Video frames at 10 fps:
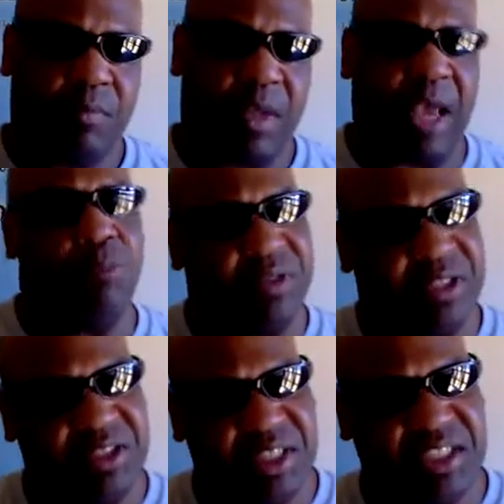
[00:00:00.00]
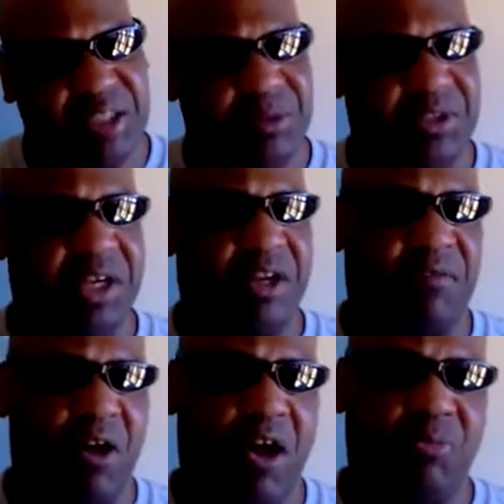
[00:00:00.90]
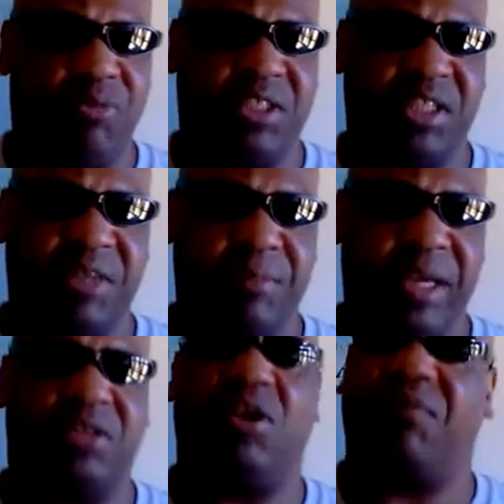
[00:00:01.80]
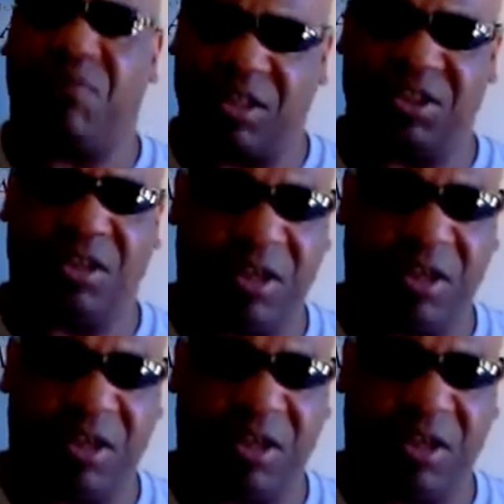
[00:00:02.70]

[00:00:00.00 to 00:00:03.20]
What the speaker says: And more than 60% of all prison inmates are functionally